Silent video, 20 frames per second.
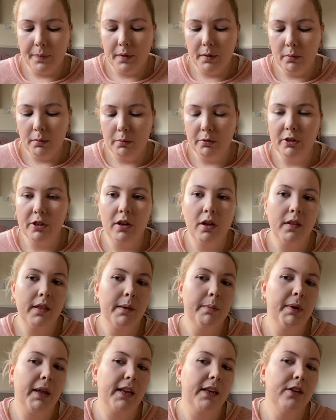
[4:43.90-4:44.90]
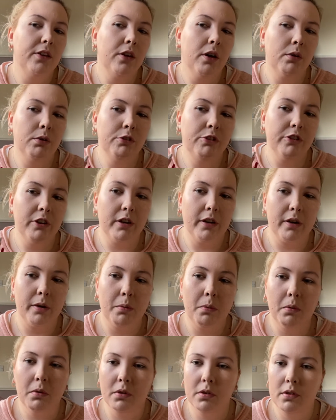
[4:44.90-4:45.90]
what do you call them, like nodular
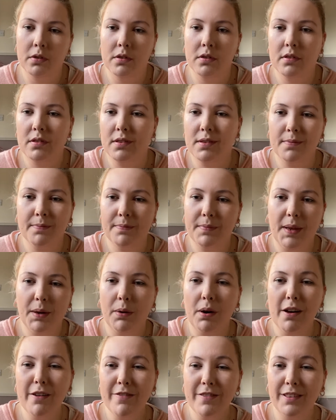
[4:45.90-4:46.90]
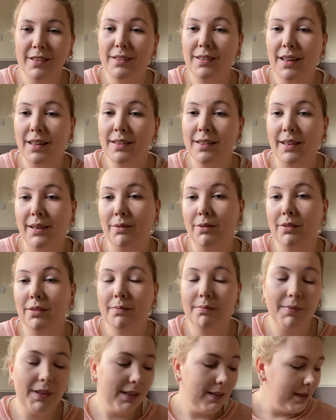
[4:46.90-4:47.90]
ones. How awful does that sound?
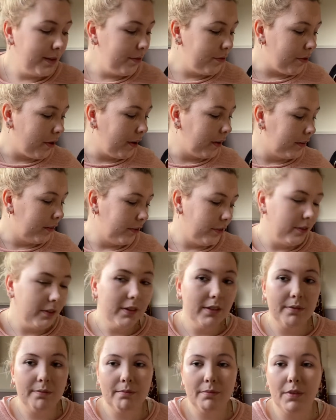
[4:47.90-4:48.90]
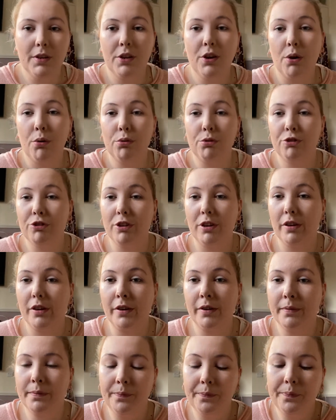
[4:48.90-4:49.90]
That sounds rotten, doesn't it? Nodular.
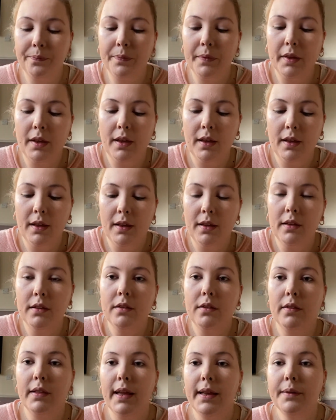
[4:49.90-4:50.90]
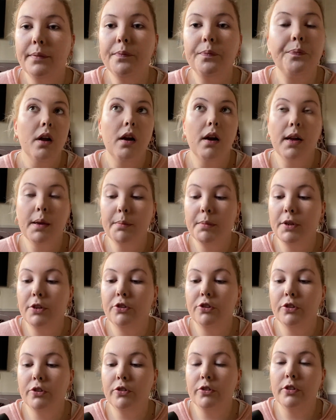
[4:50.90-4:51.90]
So then I'm
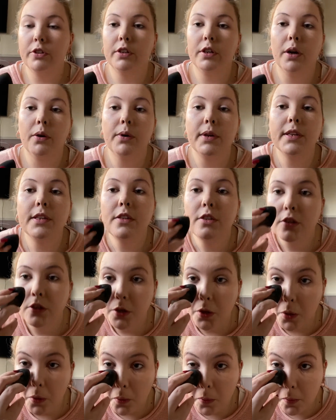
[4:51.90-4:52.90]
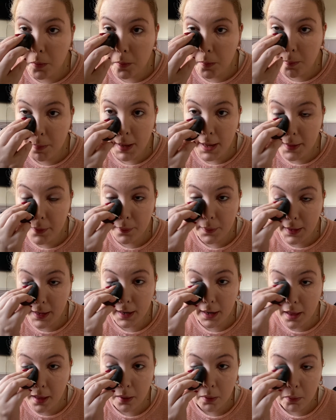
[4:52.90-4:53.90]
just going to pat that
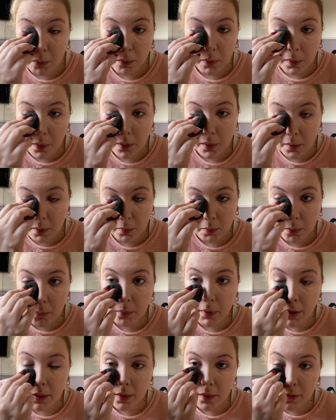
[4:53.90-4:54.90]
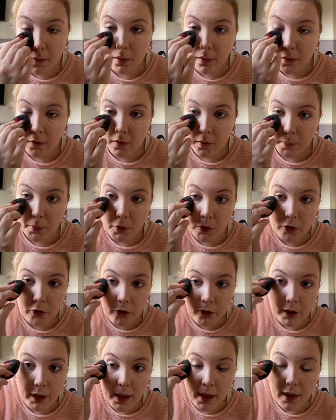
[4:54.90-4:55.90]
out with the sponge
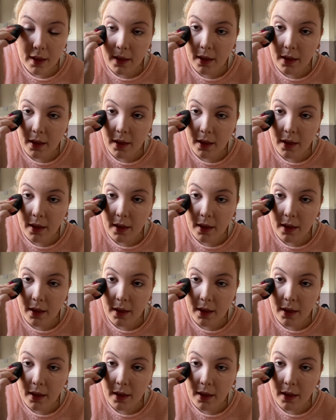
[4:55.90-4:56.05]
again,